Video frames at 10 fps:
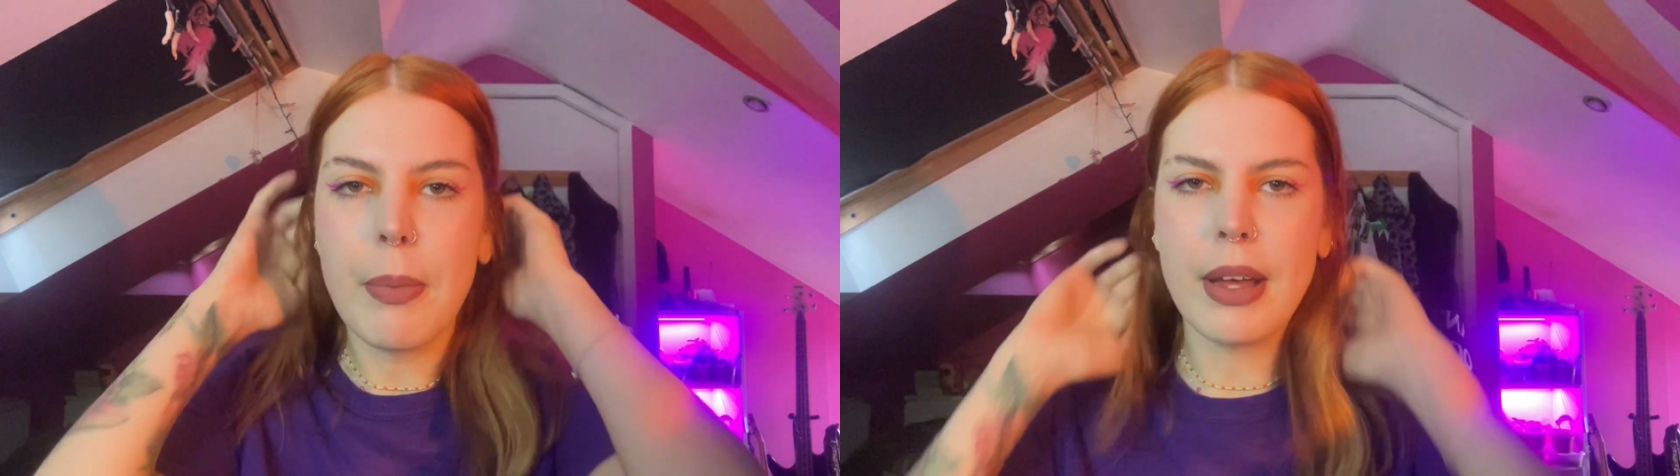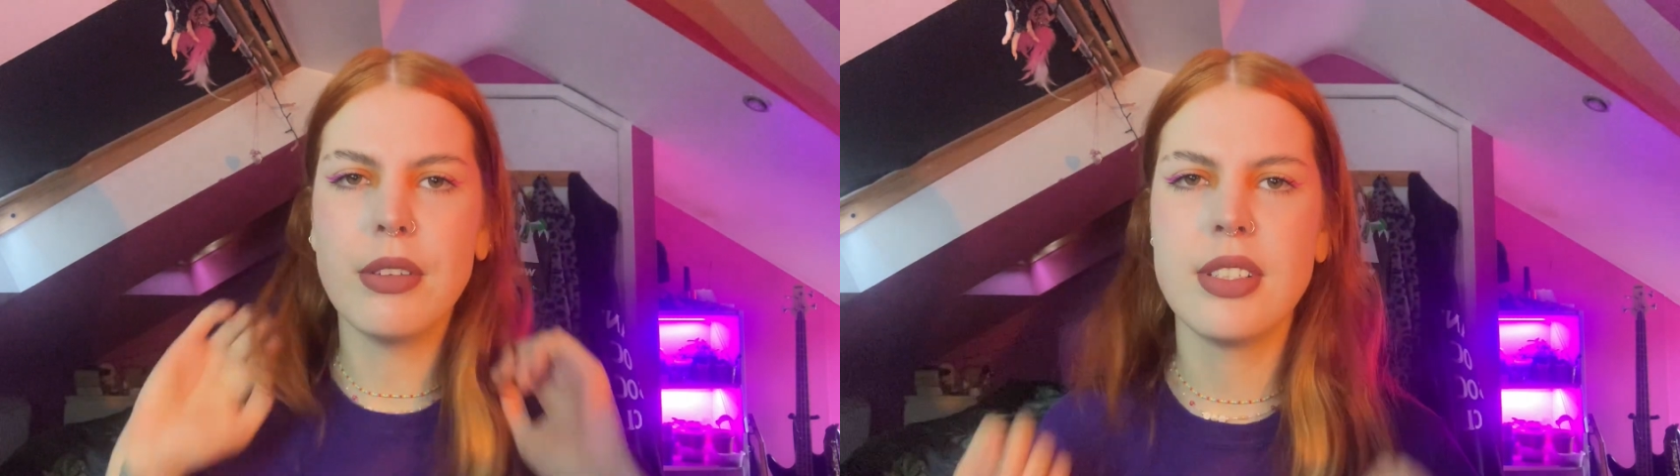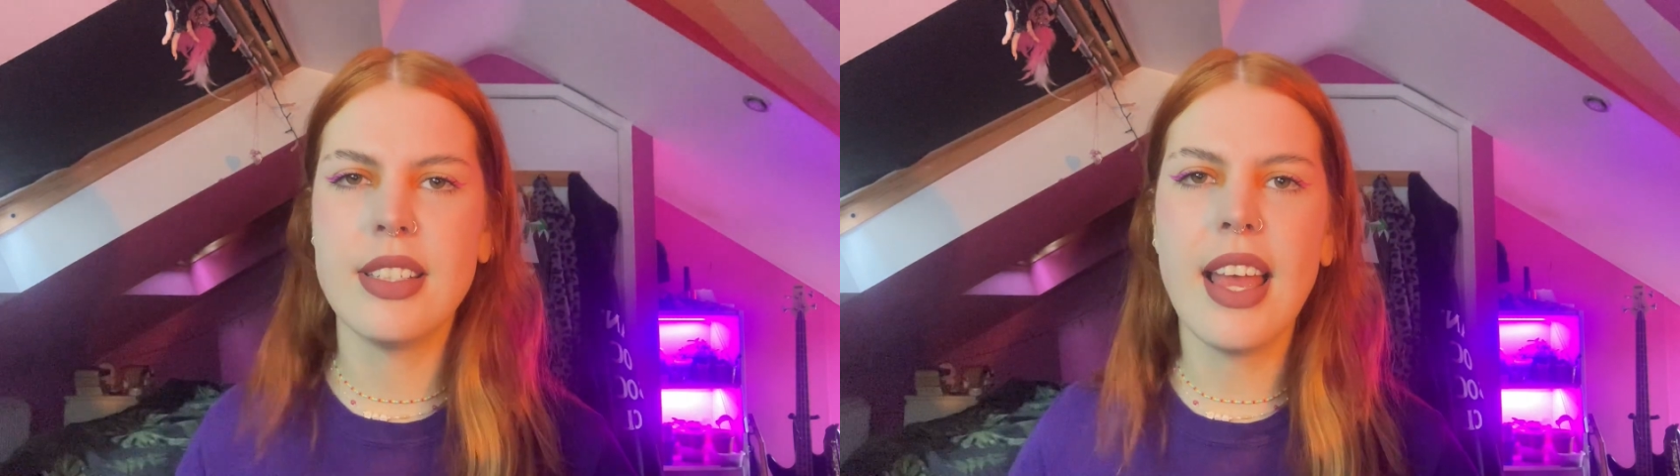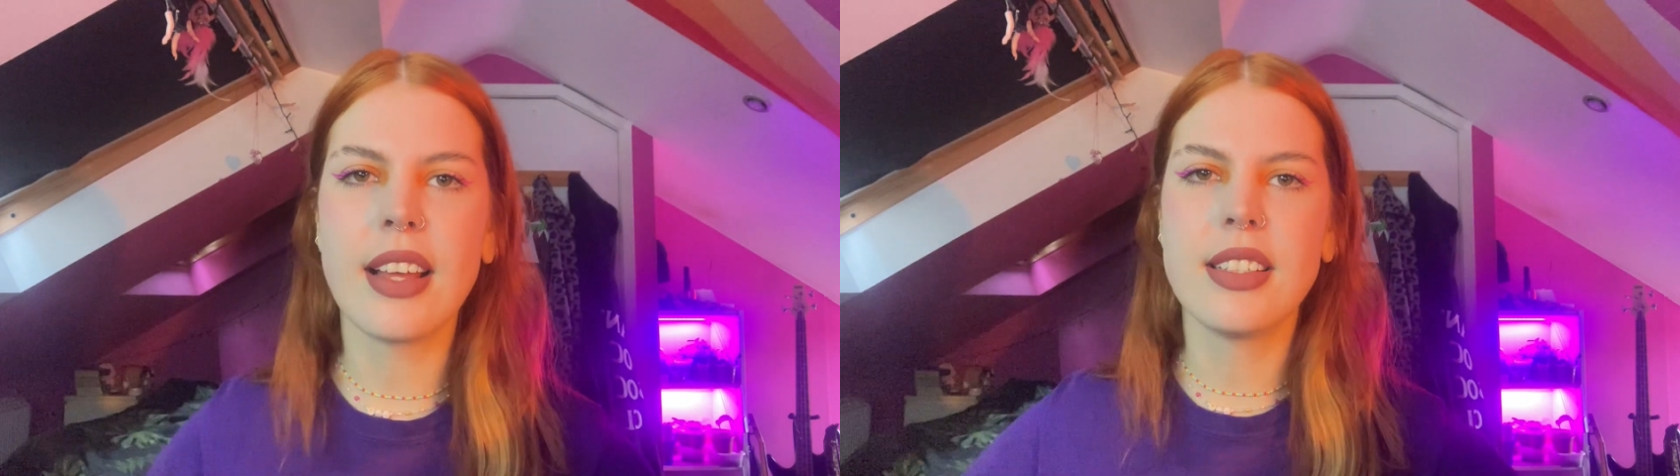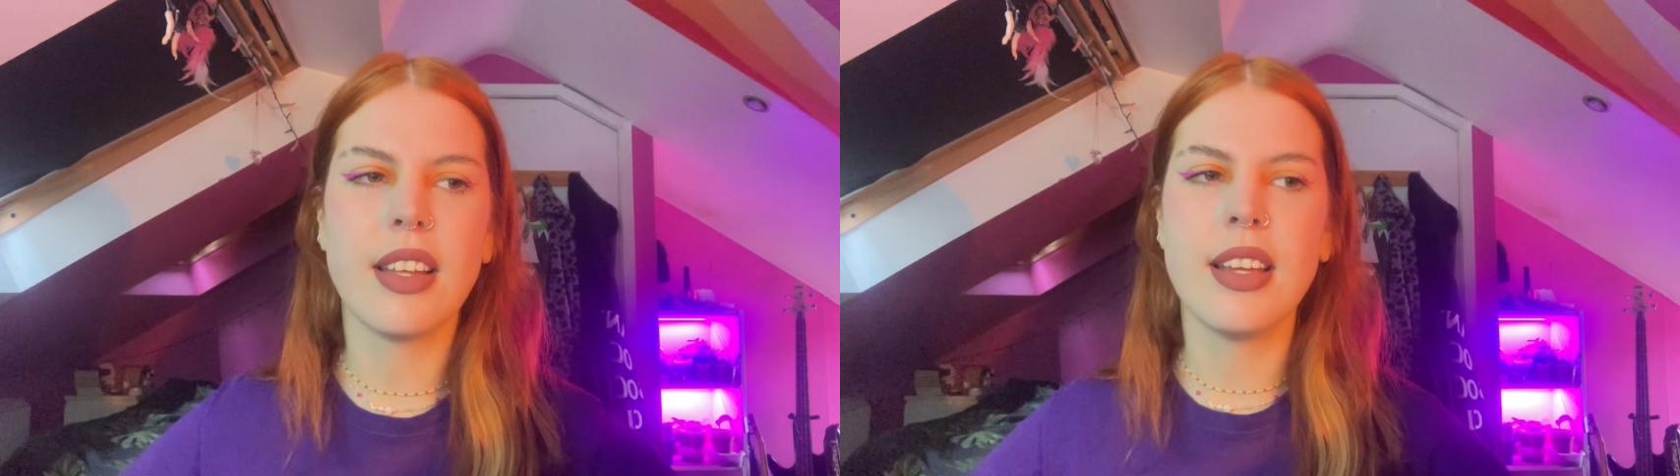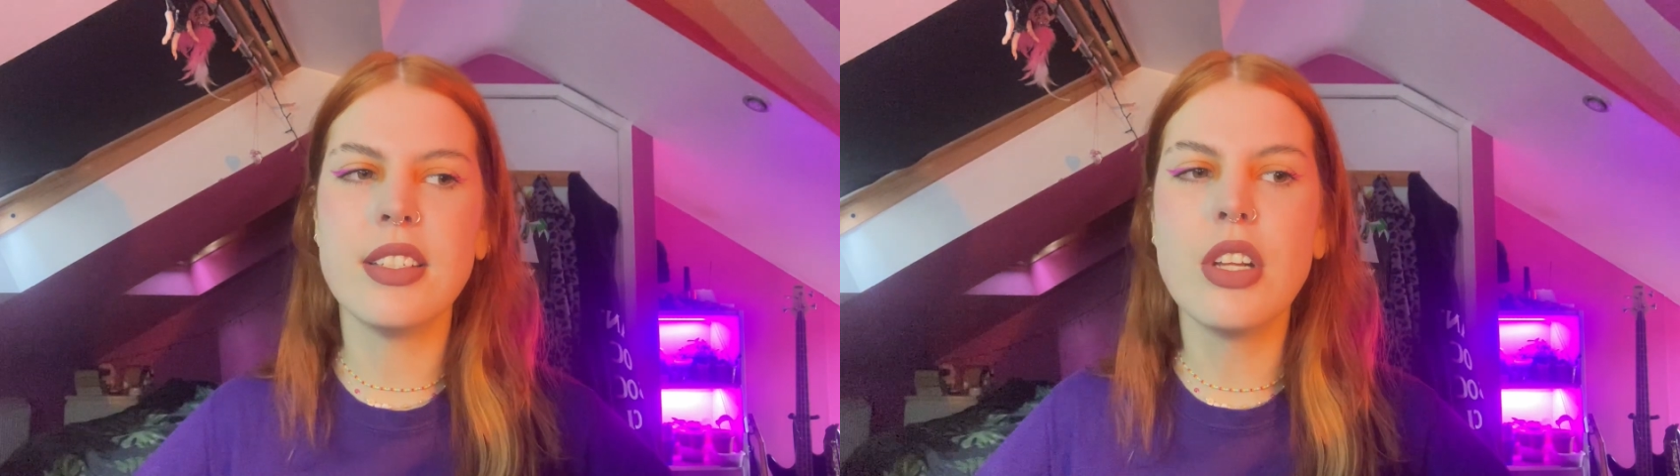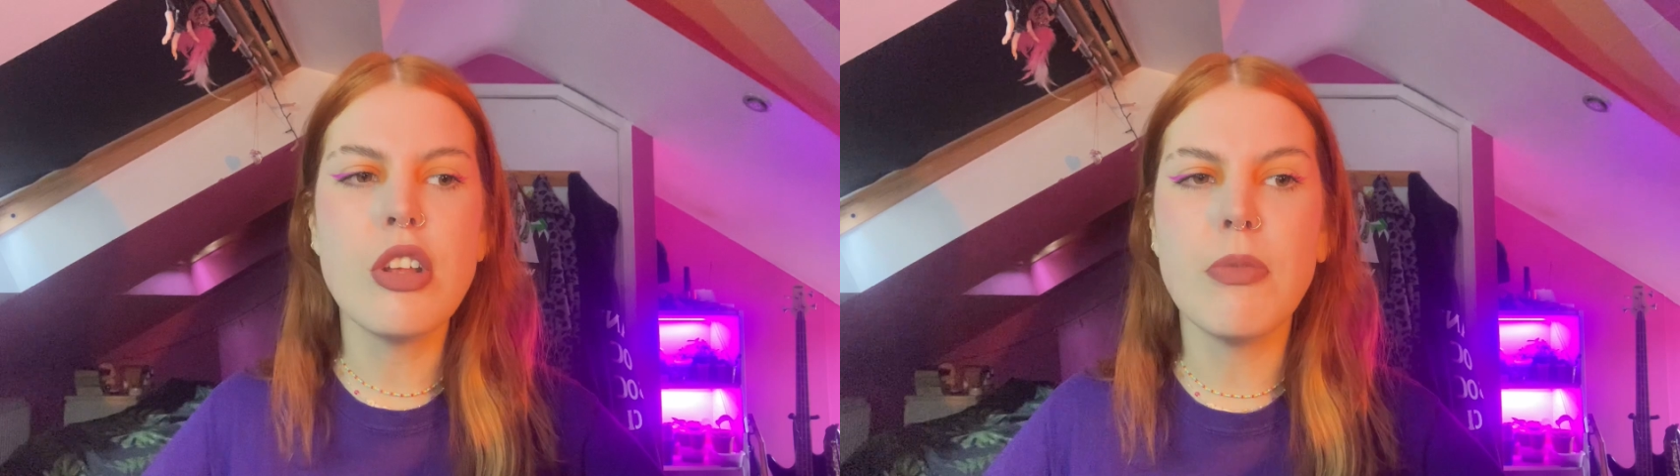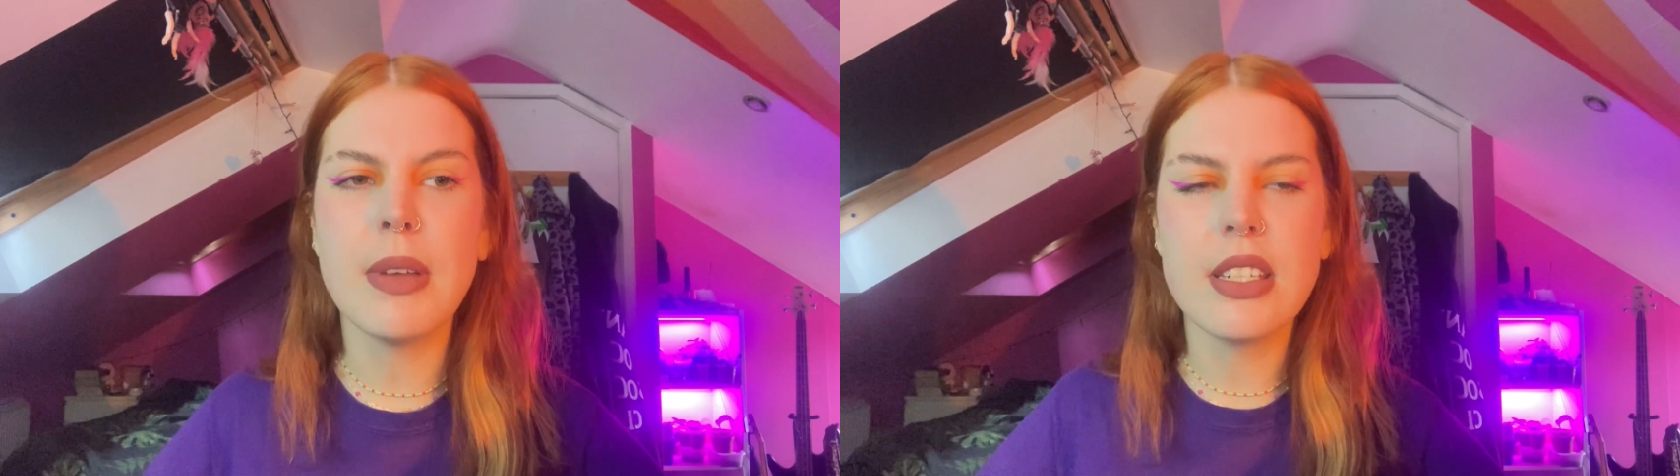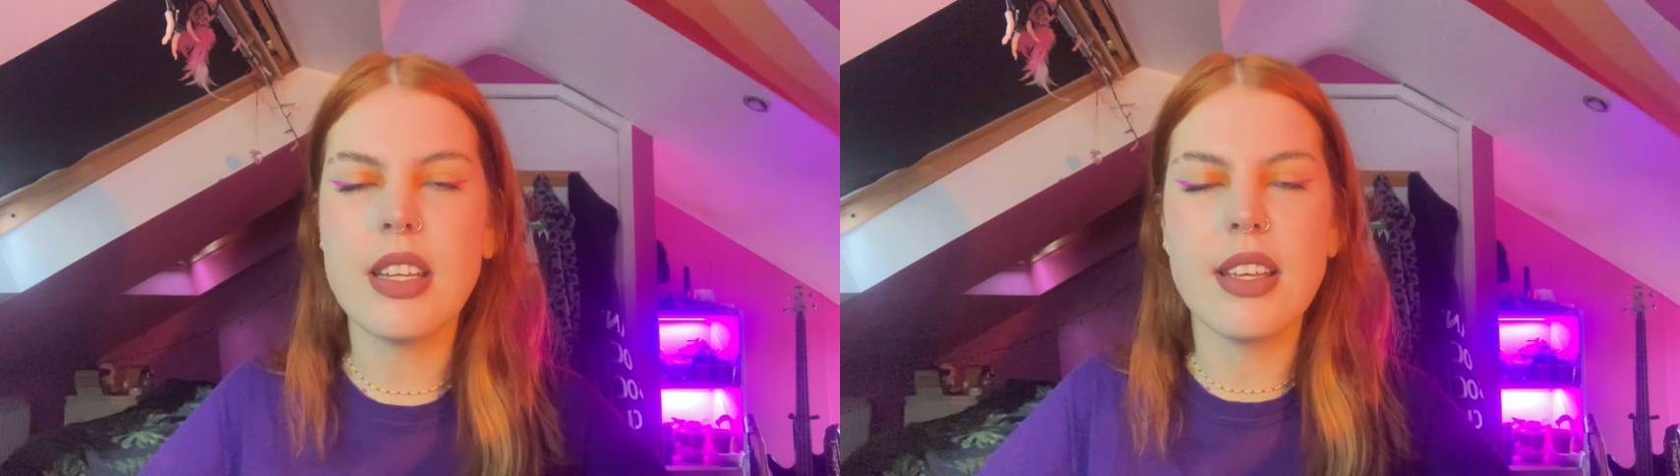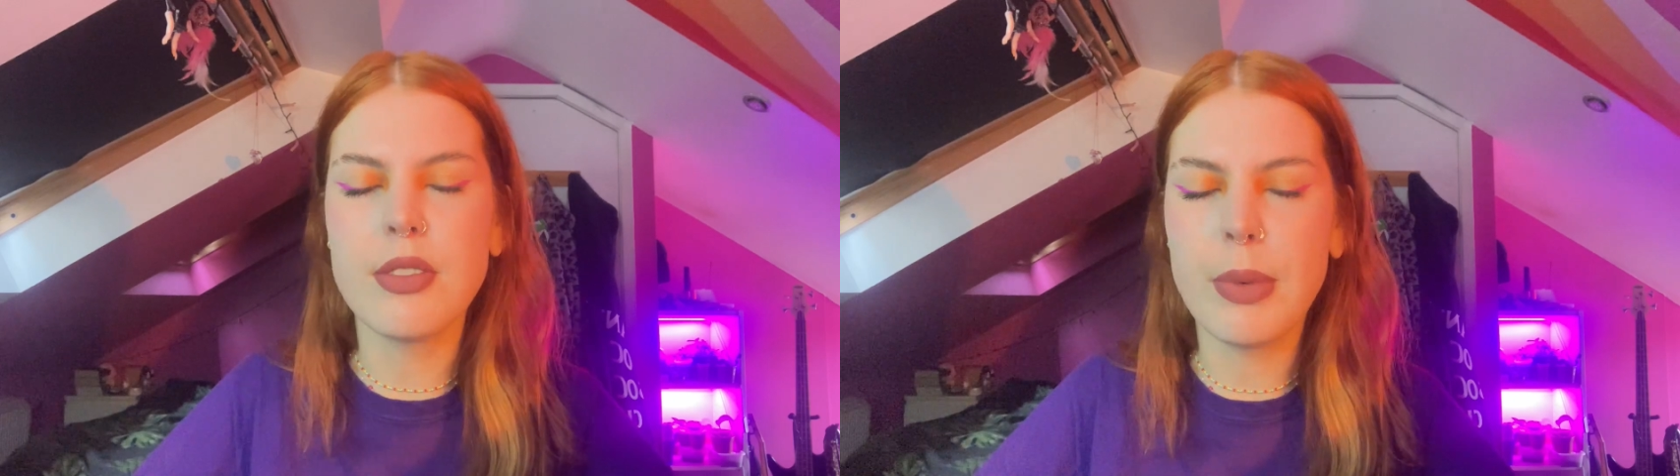about sex. Like, it's none of your business.